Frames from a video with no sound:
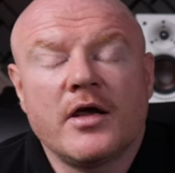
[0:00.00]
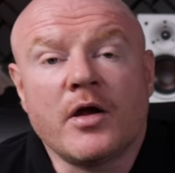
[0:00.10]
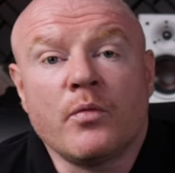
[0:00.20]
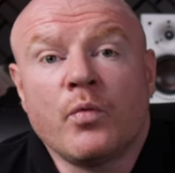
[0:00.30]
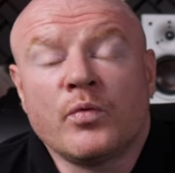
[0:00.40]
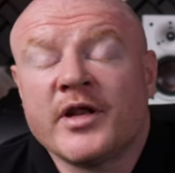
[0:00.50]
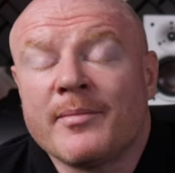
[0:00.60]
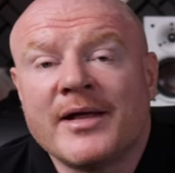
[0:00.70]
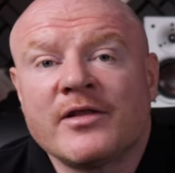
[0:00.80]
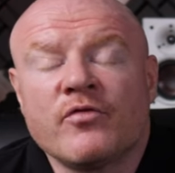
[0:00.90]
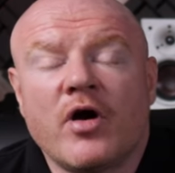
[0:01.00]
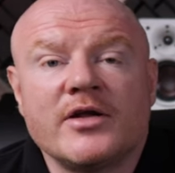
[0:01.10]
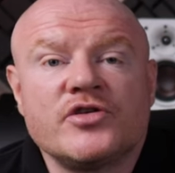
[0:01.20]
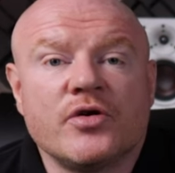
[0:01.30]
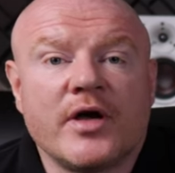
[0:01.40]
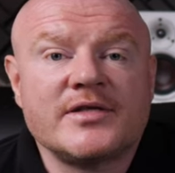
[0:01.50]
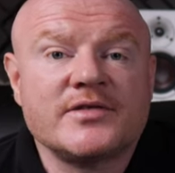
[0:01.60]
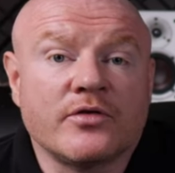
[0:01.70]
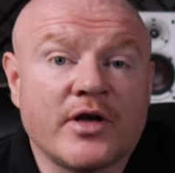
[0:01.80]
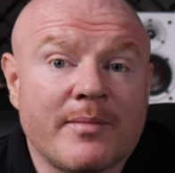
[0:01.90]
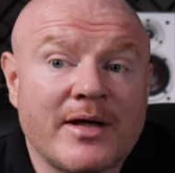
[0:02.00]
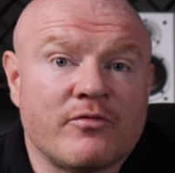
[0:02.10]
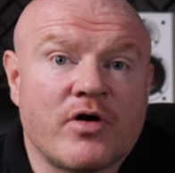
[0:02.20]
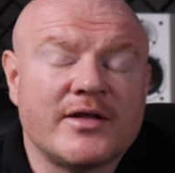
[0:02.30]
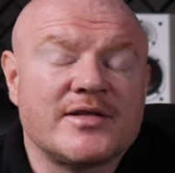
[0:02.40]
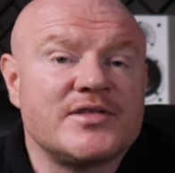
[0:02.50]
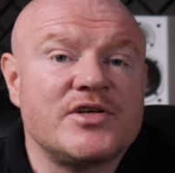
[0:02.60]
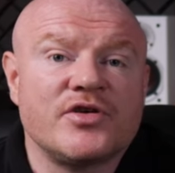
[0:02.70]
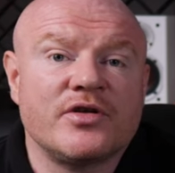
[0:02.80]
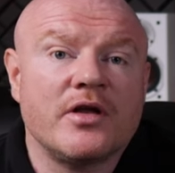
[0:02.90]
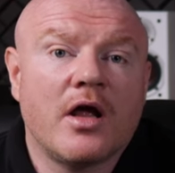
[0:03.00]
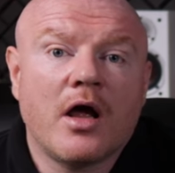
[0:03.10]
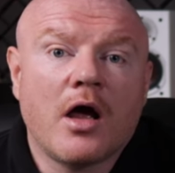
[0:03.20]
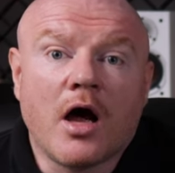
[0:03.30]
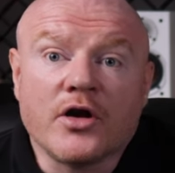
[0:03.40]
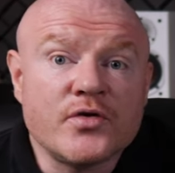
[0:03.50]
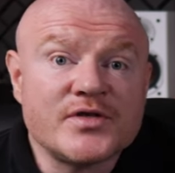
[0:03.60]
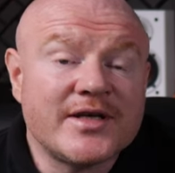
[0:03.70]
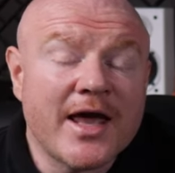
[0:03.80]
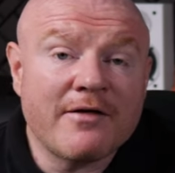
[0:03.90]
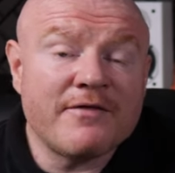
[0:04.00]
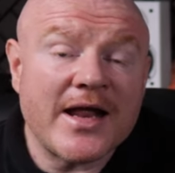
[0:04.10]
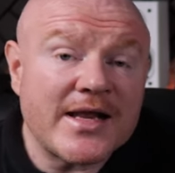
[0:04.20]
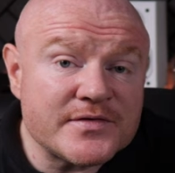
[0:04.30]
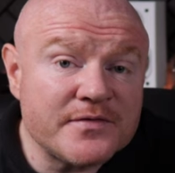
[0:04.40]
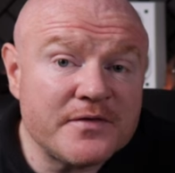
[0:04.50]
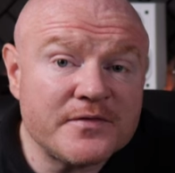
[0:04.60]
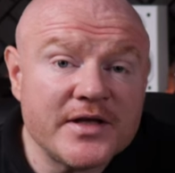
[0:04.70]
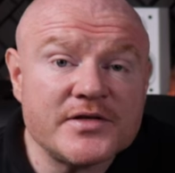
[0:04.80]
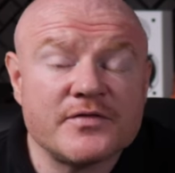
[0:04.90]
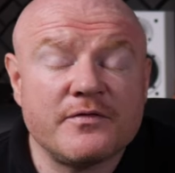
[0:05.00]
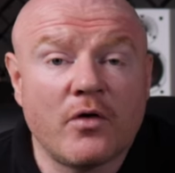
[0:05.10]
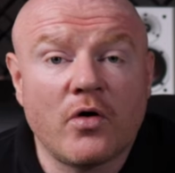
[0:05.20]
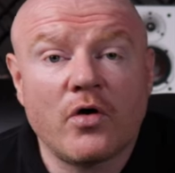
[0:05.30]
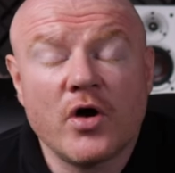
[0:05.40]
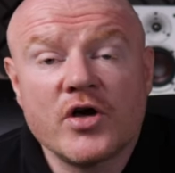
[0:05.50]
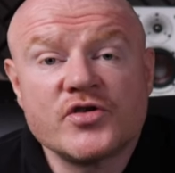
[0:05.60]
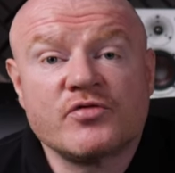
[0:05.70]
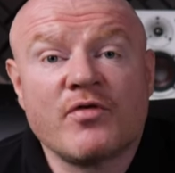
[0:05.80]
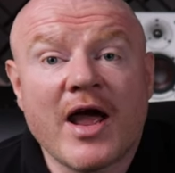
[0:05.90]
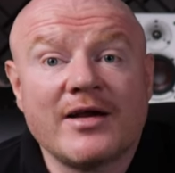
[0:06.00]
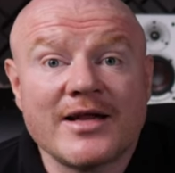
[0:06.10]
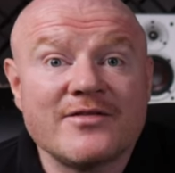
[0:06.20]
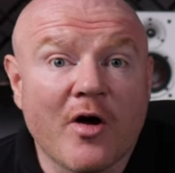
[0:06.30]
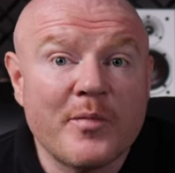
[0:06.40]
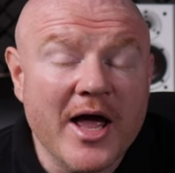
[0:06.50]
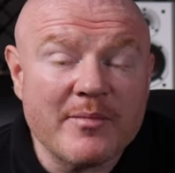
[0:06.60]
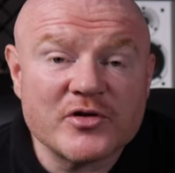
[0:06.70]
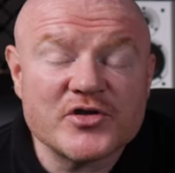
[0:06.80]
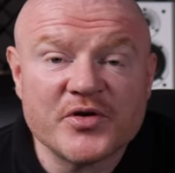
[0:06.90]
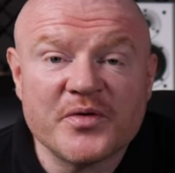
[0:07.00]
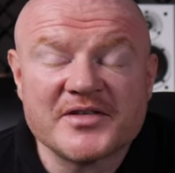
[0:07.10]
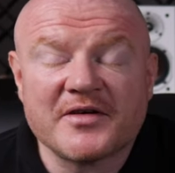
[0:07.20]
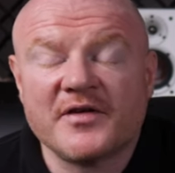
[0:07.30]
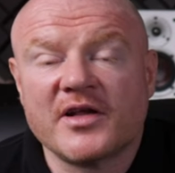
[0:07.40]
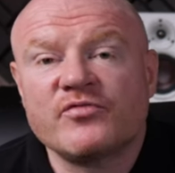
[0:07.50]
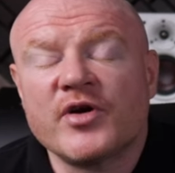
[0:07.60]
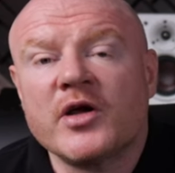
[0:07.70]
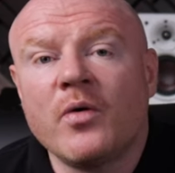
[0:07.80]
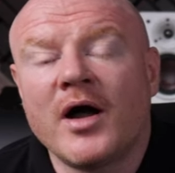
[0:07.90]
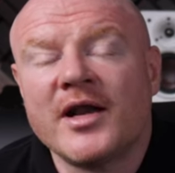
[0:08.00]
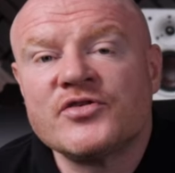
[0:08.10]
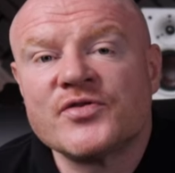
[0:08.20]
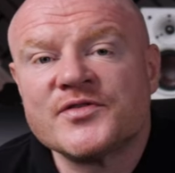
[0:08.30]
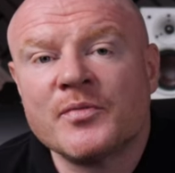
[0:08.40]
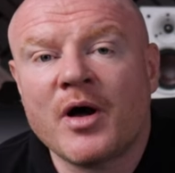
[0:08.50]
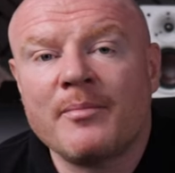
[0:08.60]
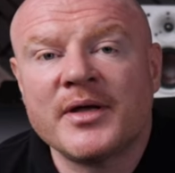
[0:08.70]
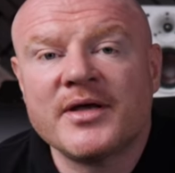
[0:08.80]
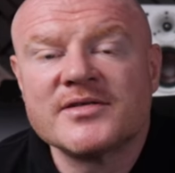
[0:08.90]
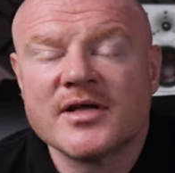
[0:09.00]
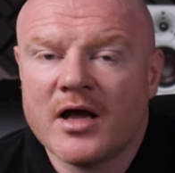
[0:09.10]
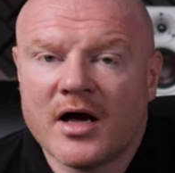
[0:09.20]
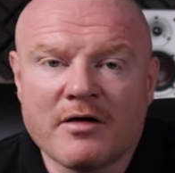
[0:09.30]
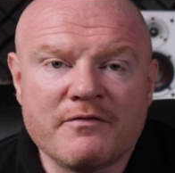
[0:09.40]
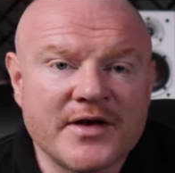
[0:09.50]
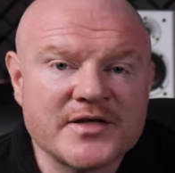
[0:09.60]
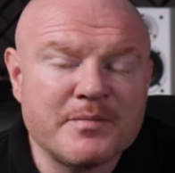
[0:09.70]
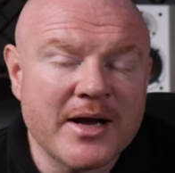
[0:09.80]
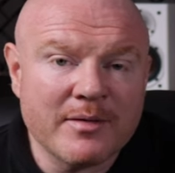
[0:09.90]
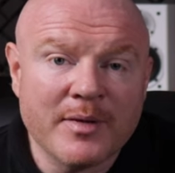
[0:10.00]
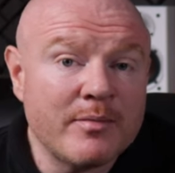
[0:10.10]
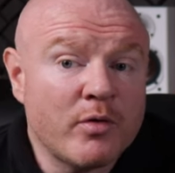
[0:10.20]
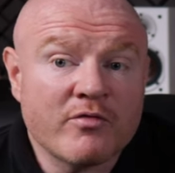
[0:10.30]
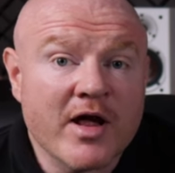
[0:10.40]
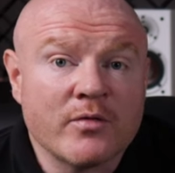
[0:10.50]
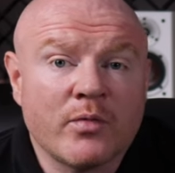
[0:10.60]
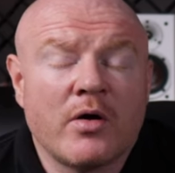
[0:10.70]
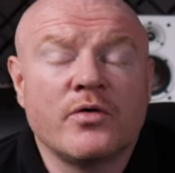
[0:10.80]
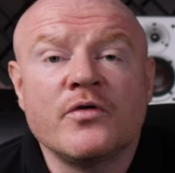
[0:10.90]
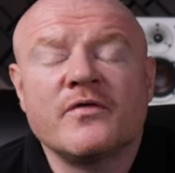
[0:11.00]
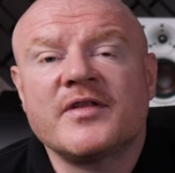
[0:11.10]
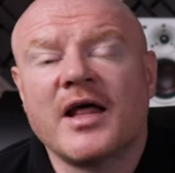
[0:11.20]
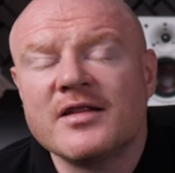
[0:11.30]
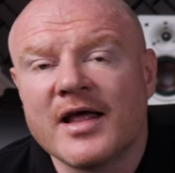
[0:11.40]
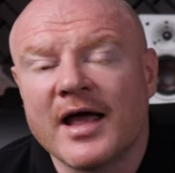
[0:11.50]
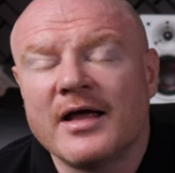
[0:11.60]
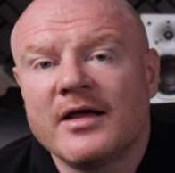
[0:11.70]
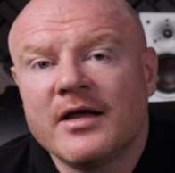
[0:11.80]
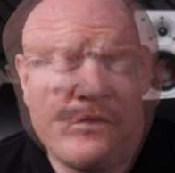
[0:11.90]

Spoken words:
You know, did I make the right choice or did I make the right decision using KEF LS50s for surround and Dolby Atmos duties? I think that's really quite an interesting one because I don't think there's many people around the world who have done that.